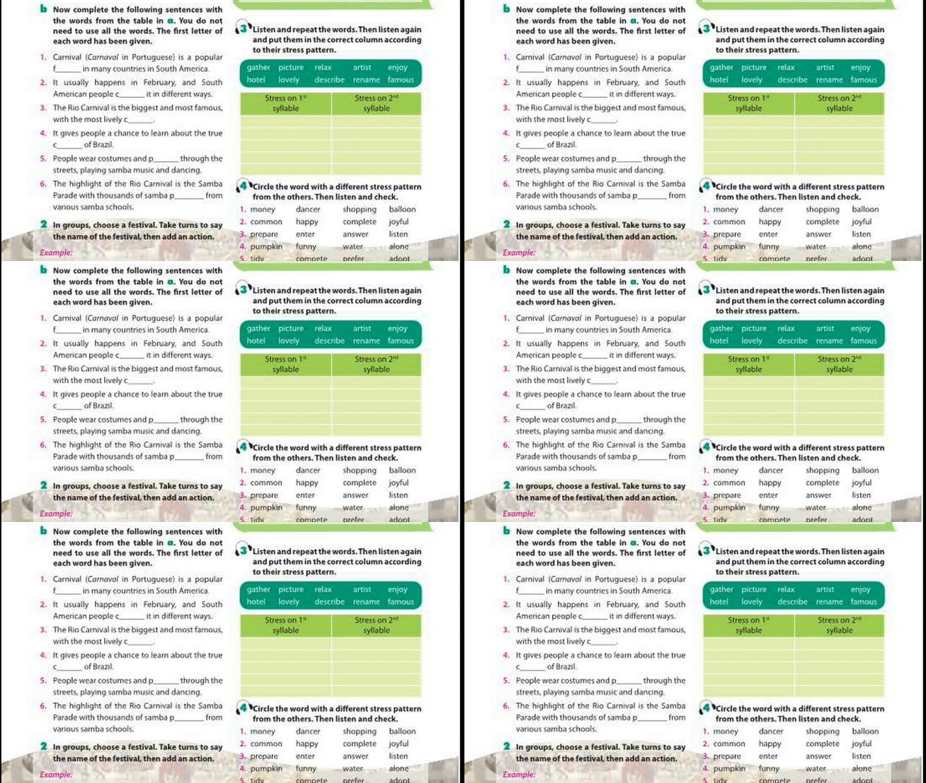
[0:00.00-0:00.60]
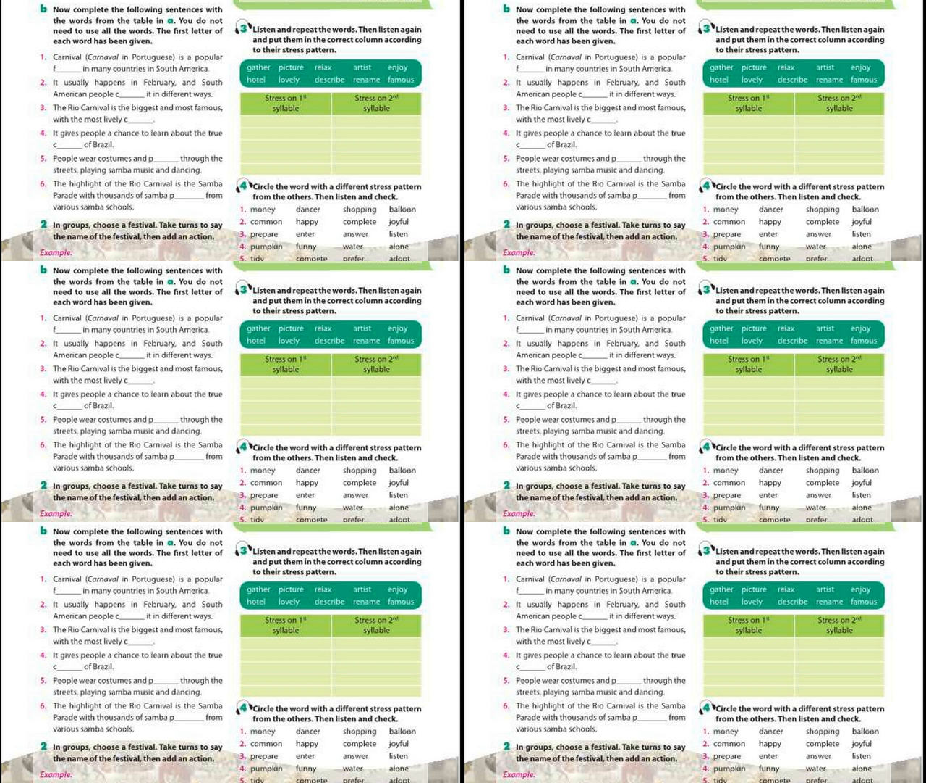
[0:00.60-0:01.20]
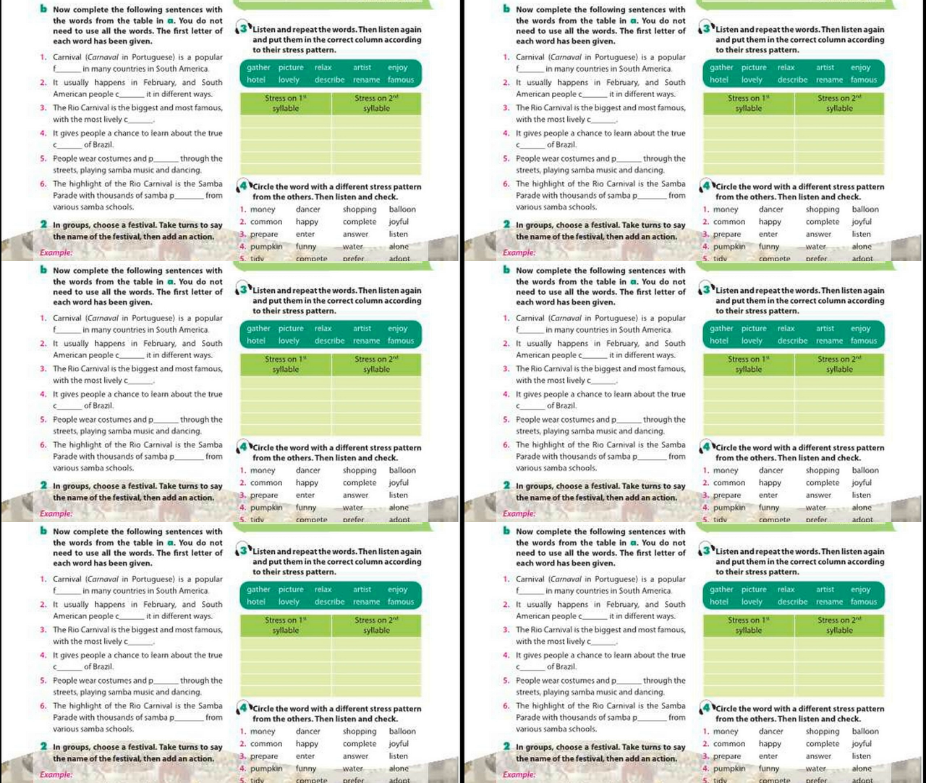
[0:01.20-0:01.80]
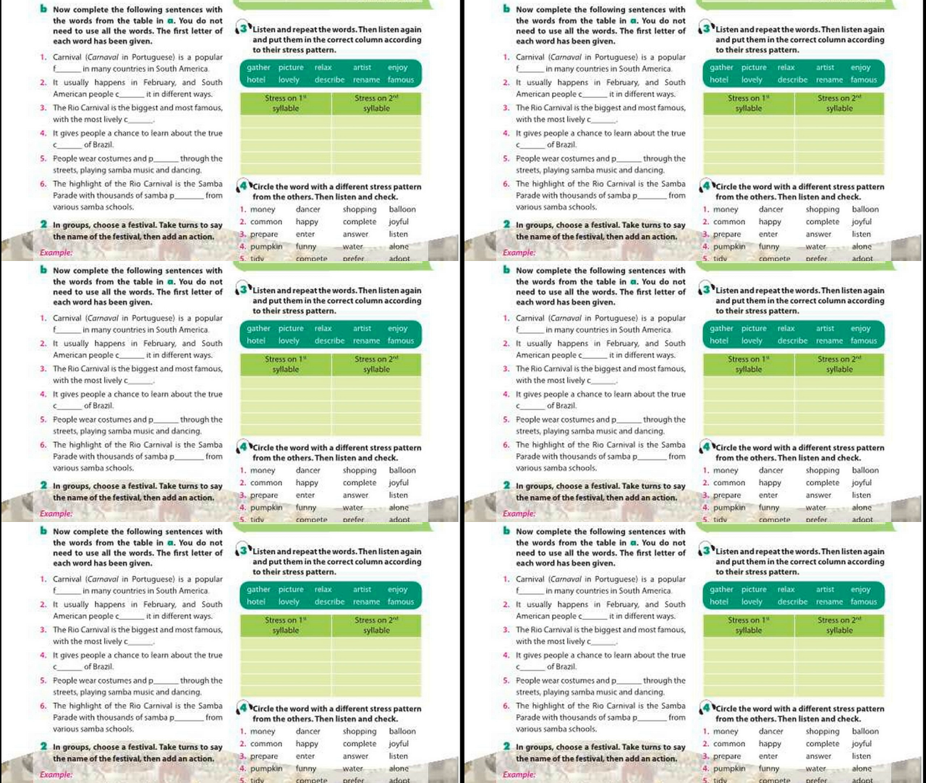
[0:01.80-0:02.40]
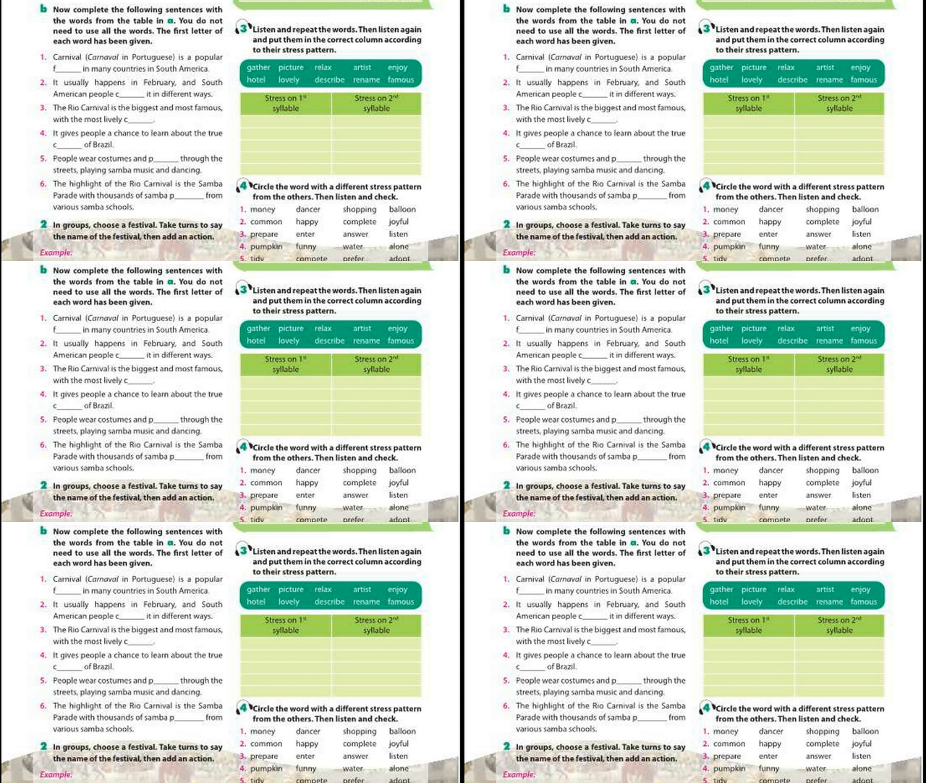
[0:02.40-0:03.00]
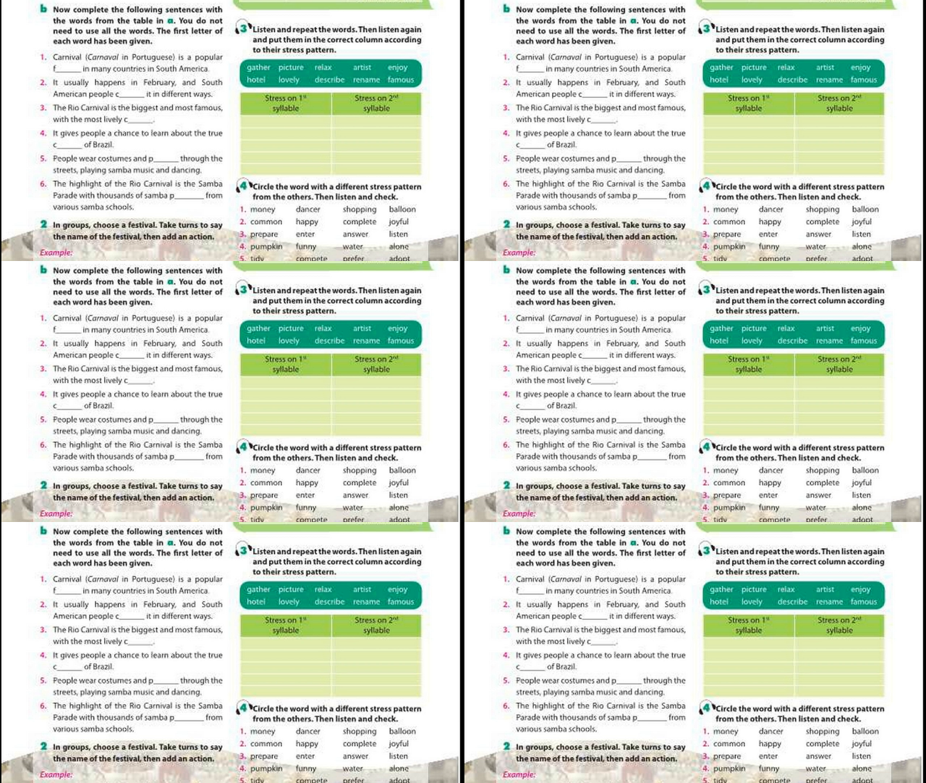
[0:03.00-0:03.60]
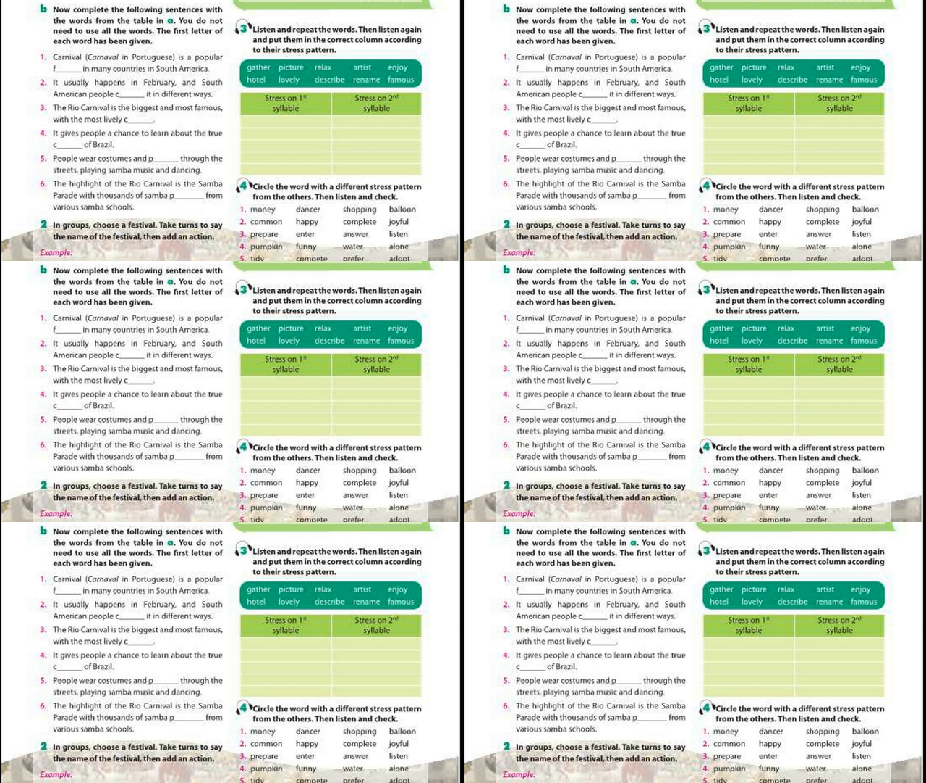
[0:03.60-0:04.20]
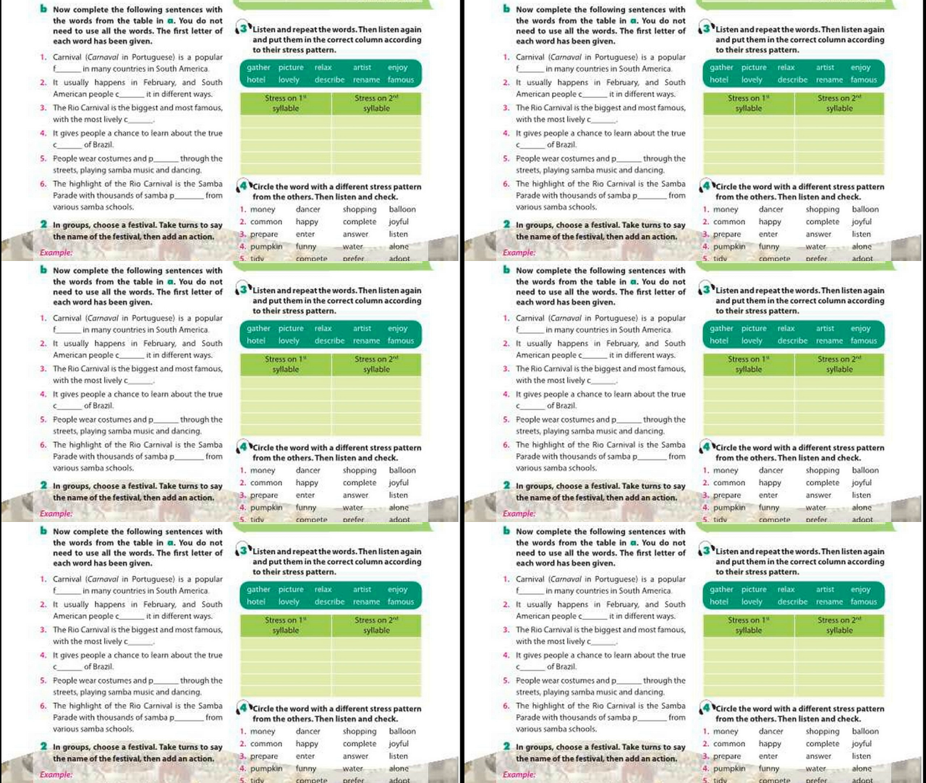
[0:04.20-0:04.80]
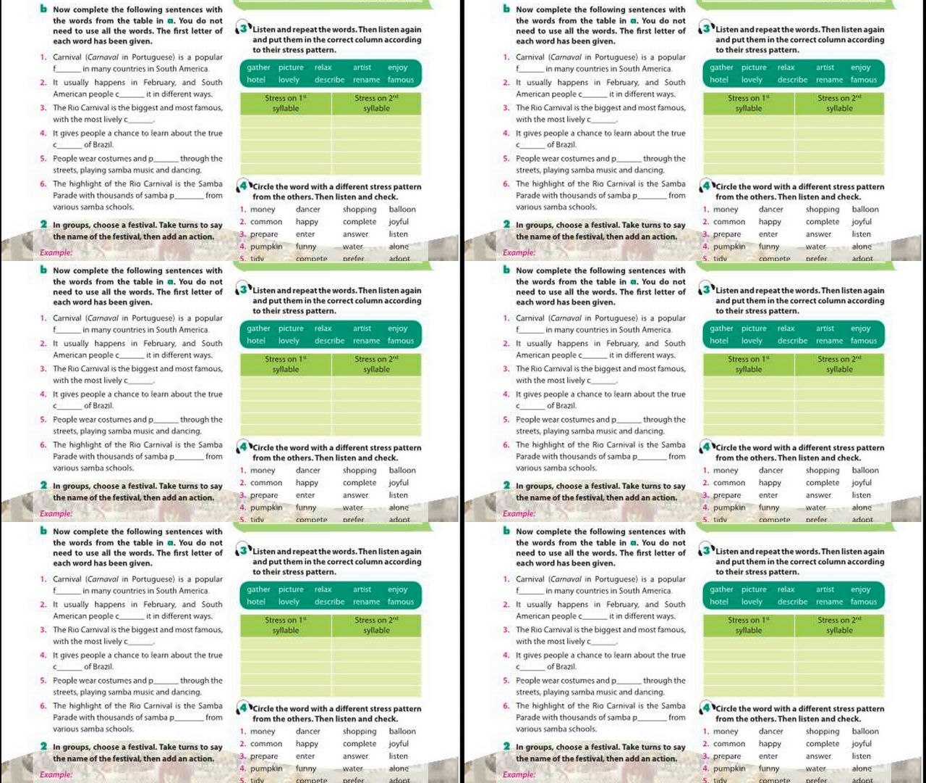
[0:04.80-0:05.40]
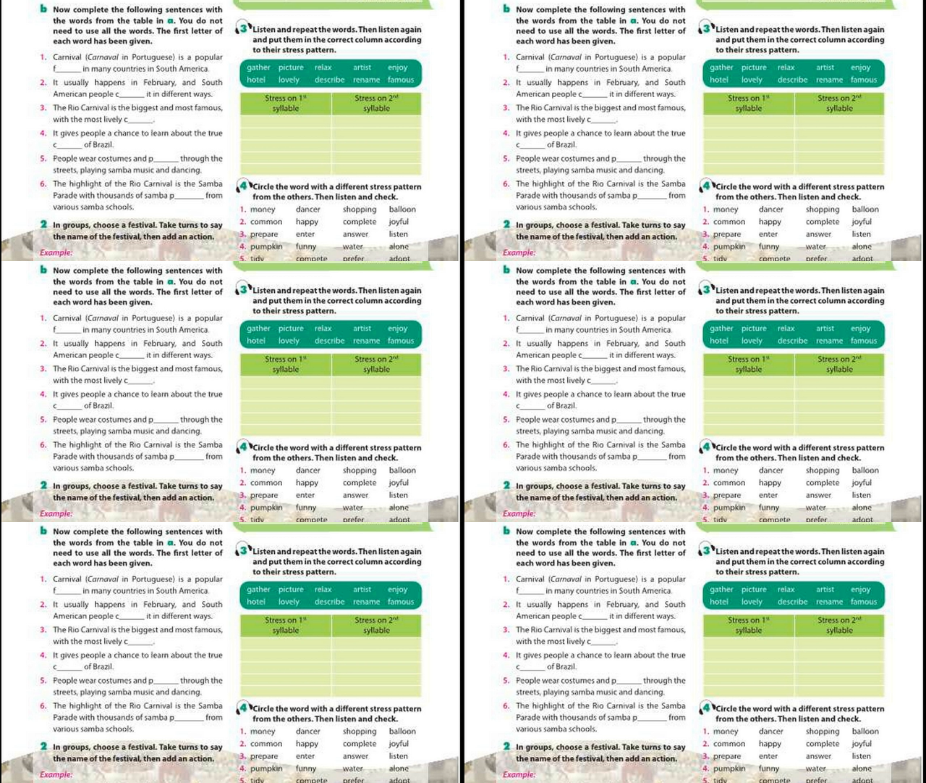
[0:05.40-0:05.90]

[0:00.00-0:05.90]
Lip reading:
Nobody's mouth can be seen.